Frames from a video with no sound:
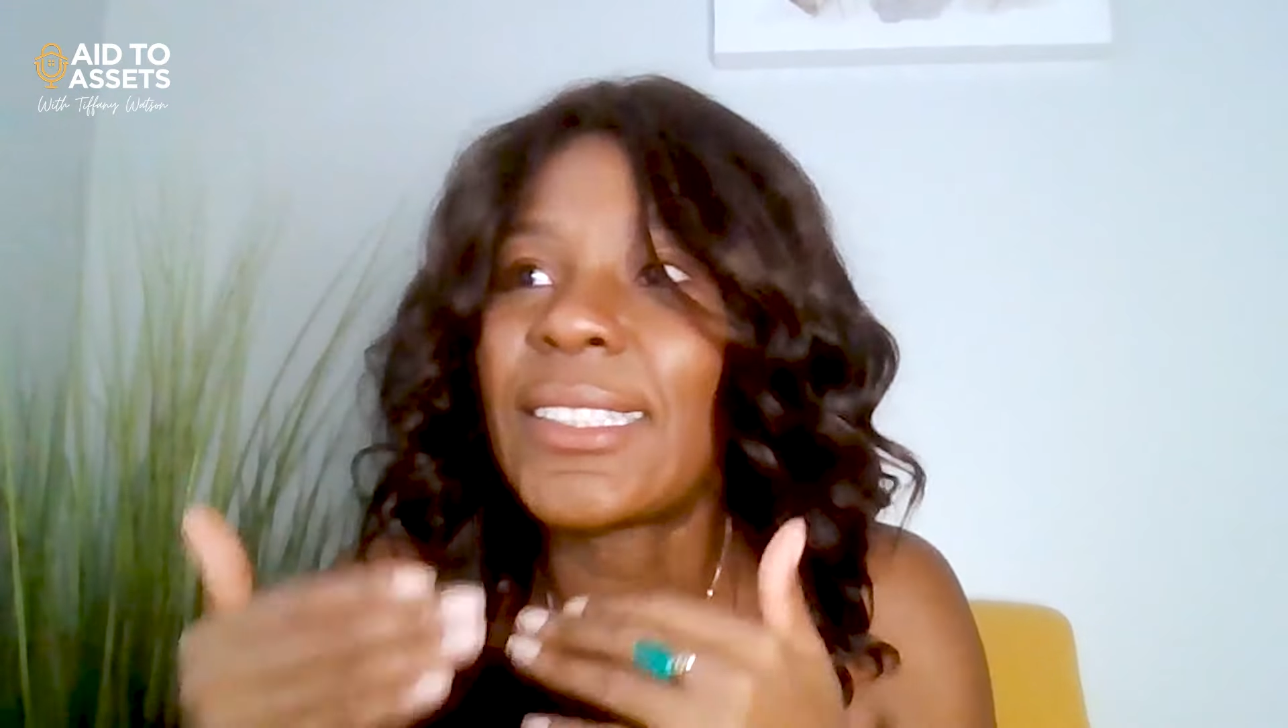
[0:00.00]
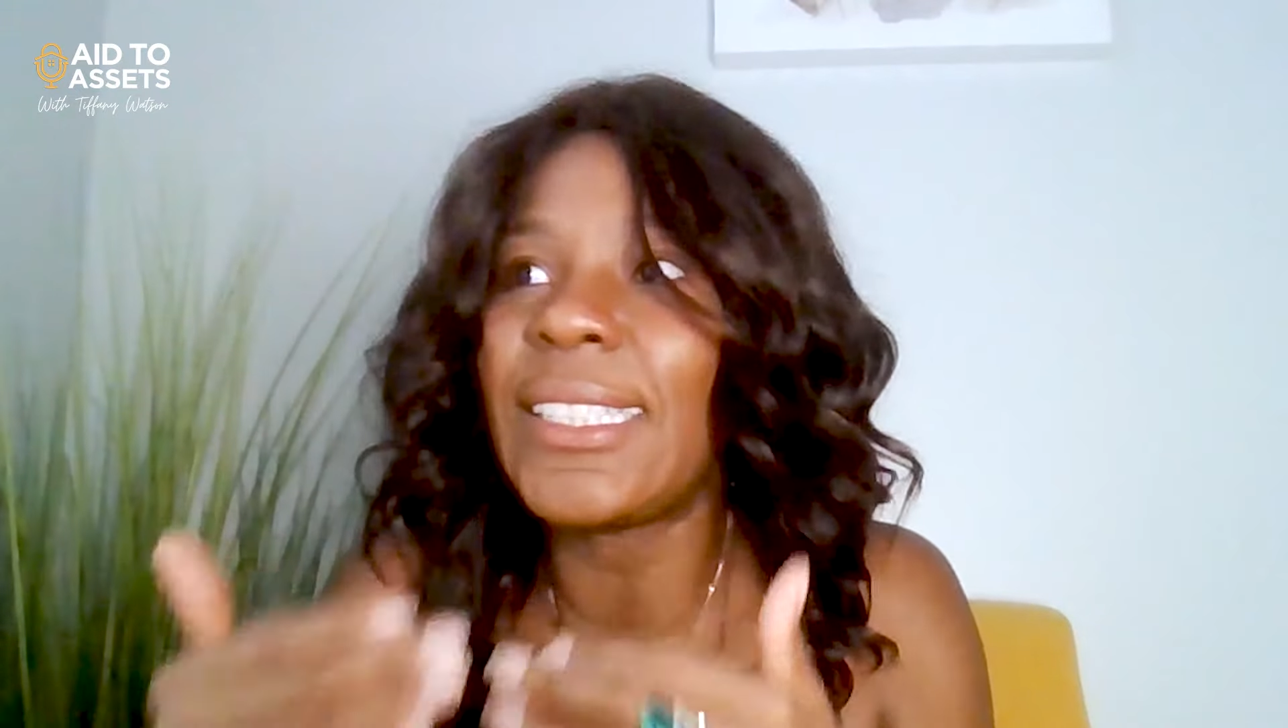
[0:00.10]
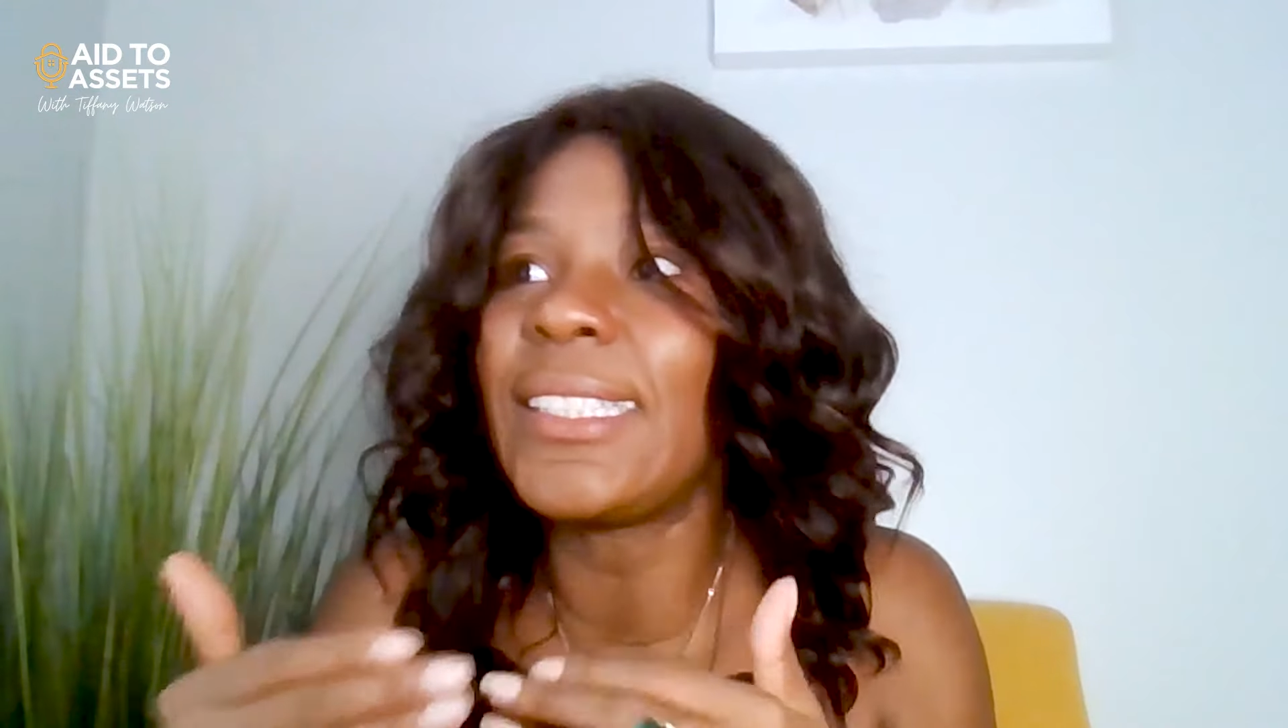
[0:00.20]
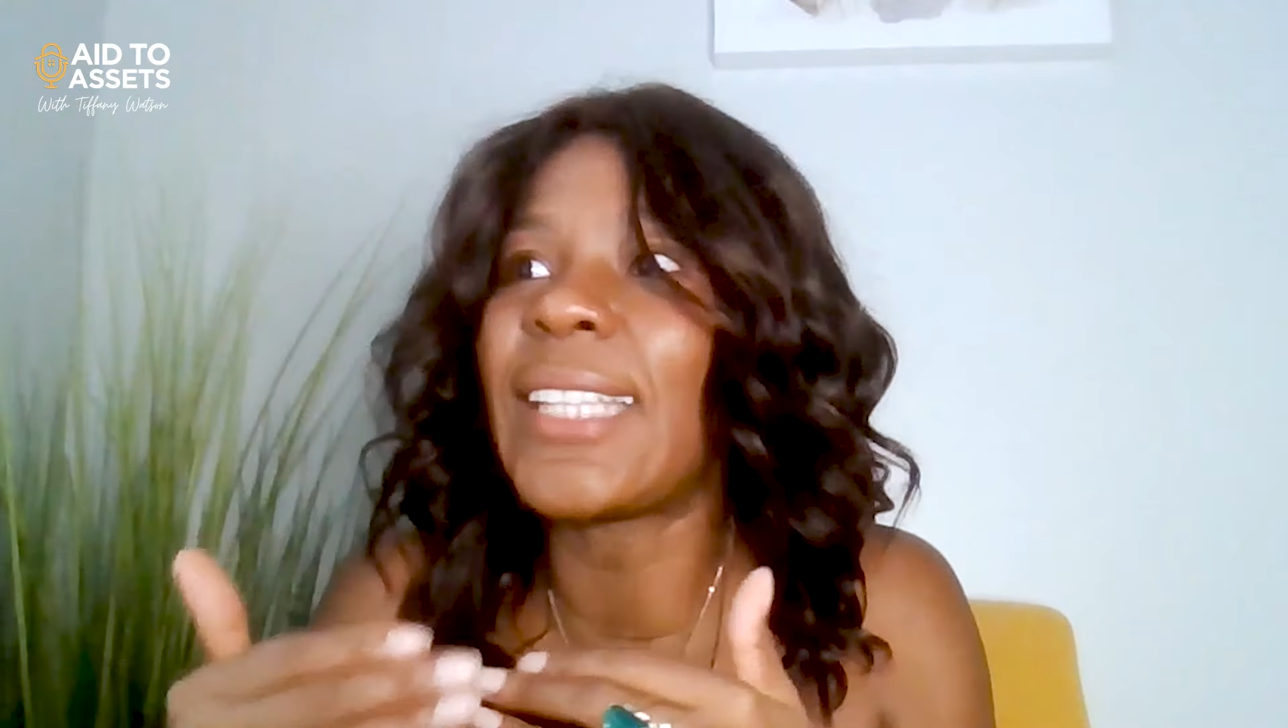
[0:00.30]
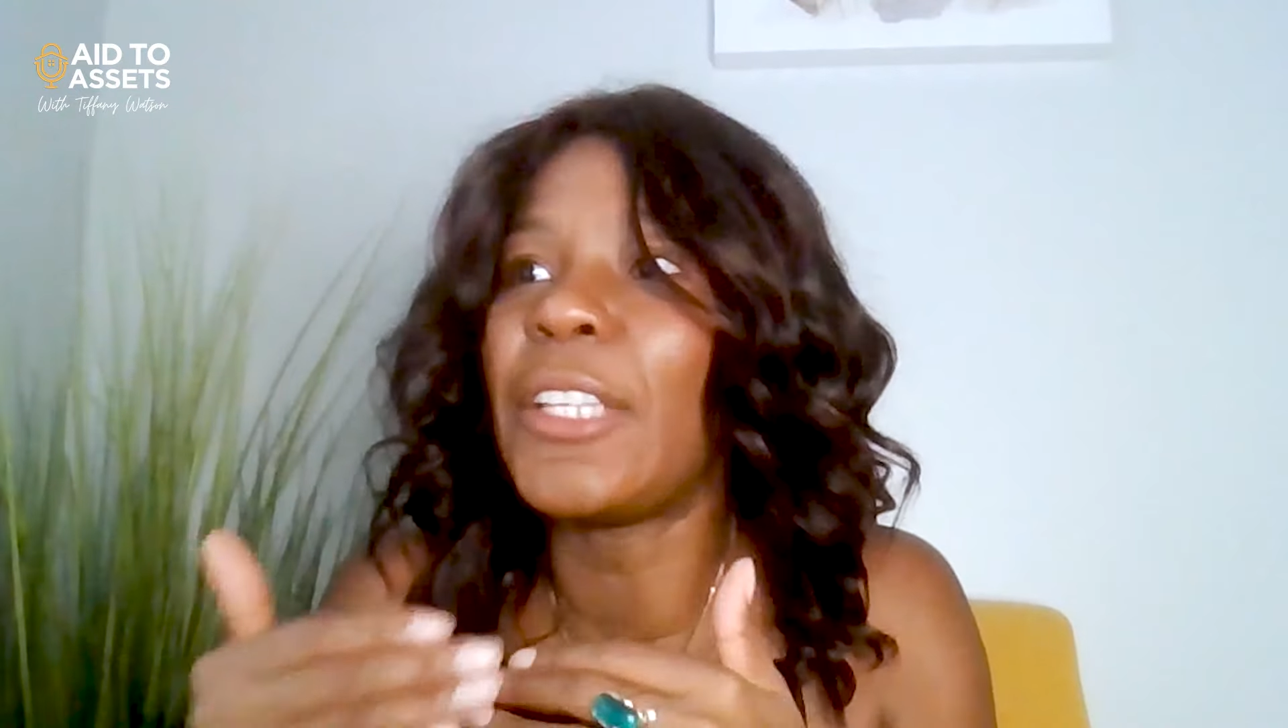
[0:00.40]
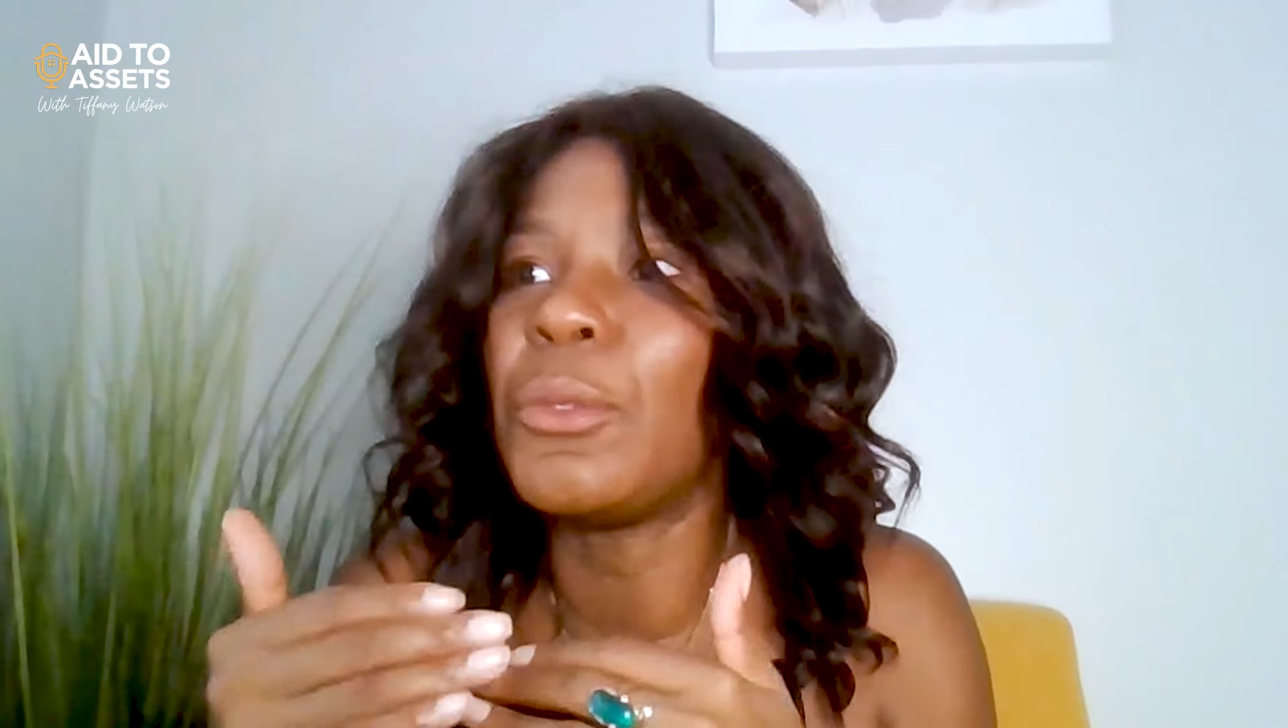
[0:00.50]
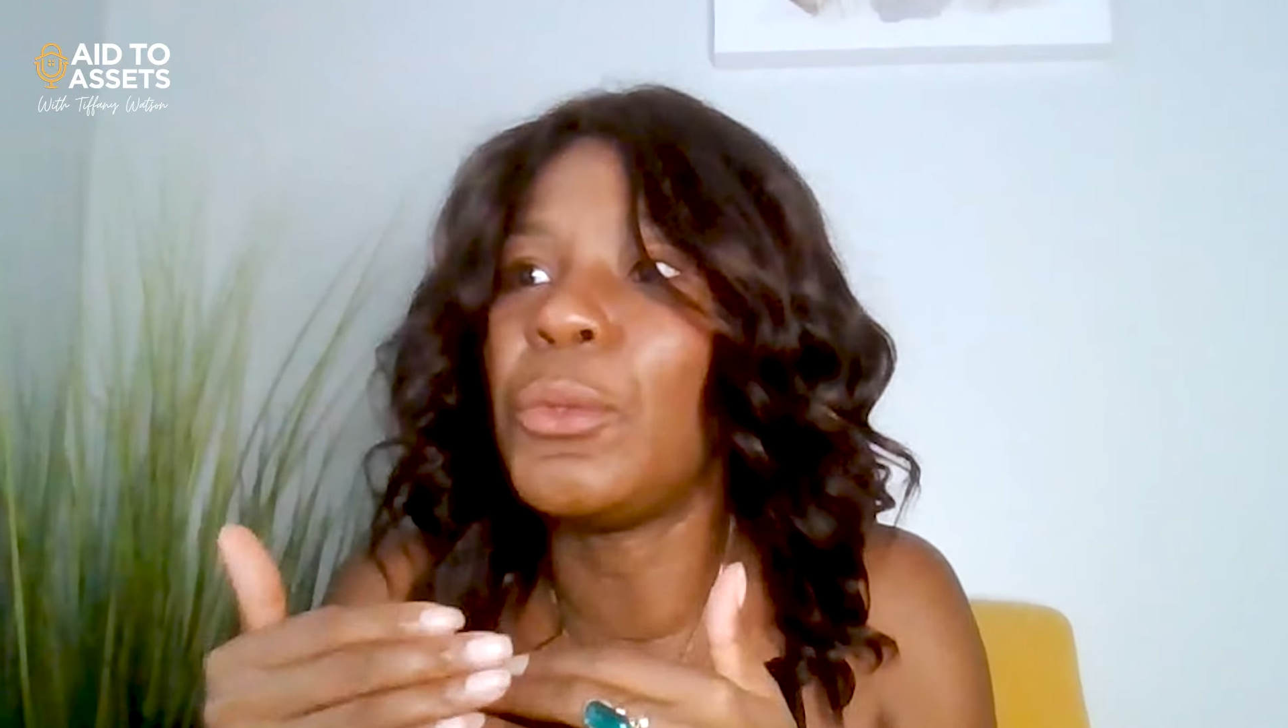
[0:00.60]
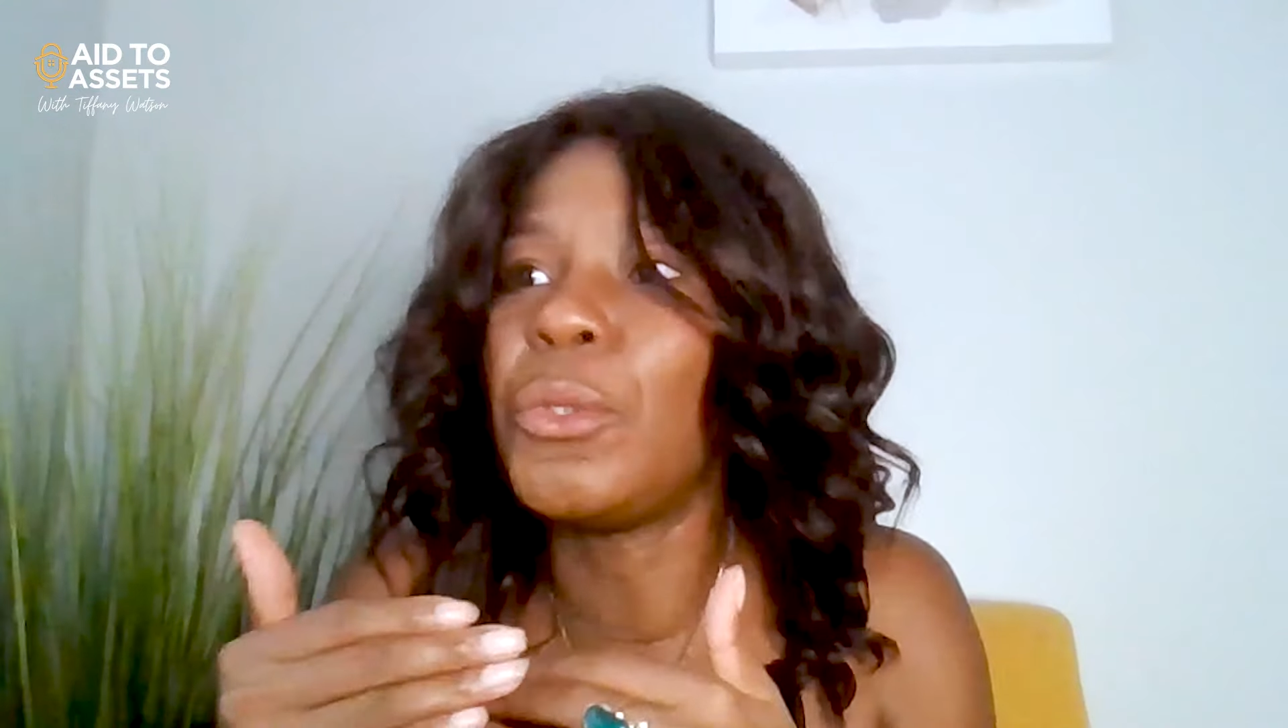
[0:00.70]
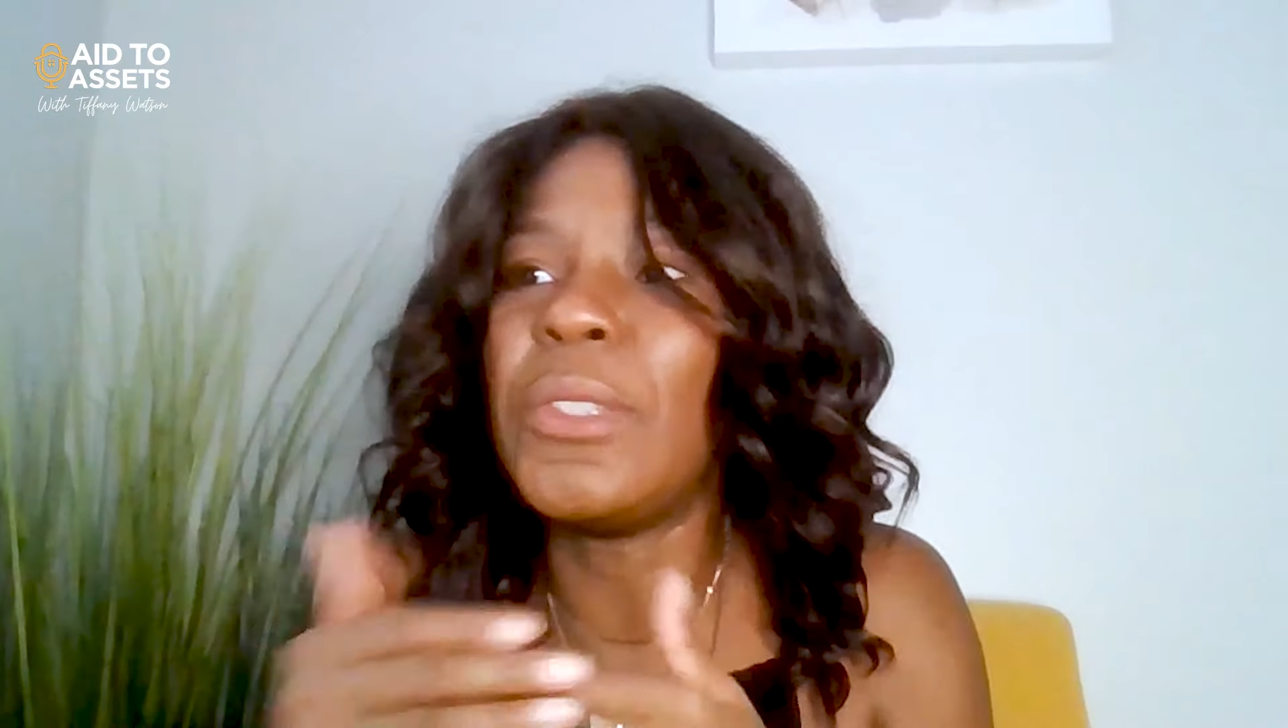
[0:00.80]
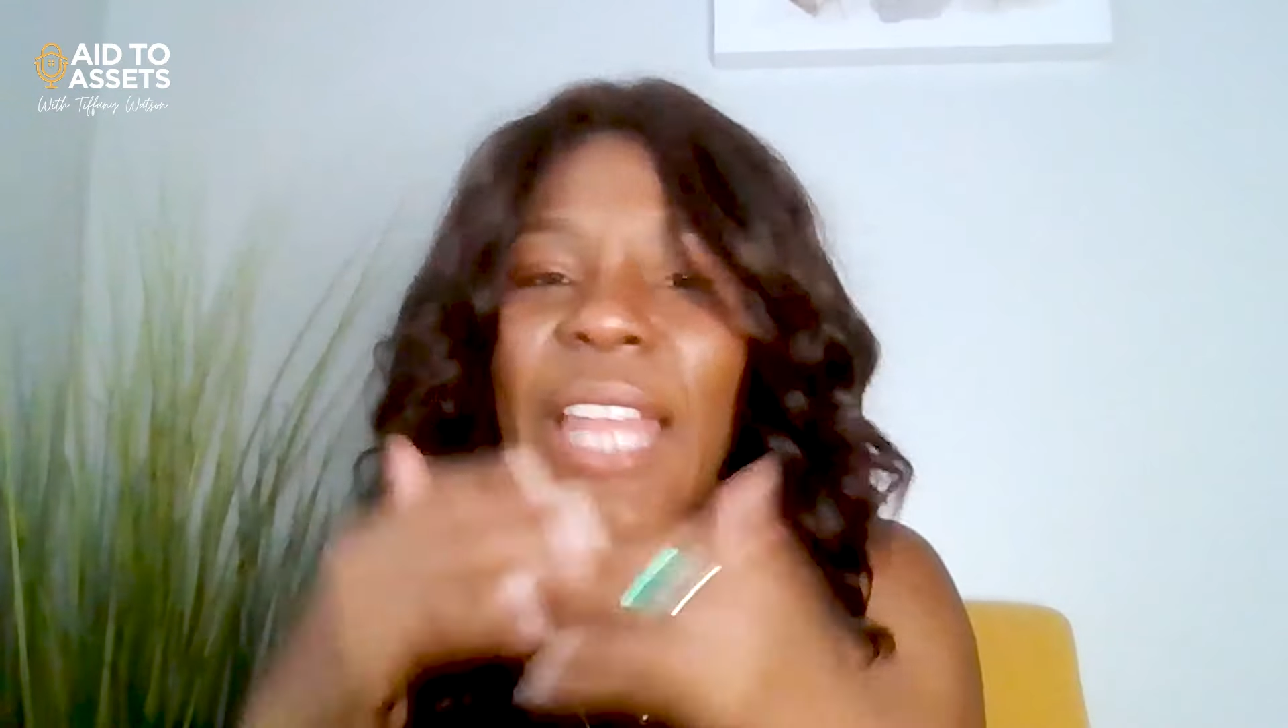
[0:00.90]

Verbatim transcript: sees that you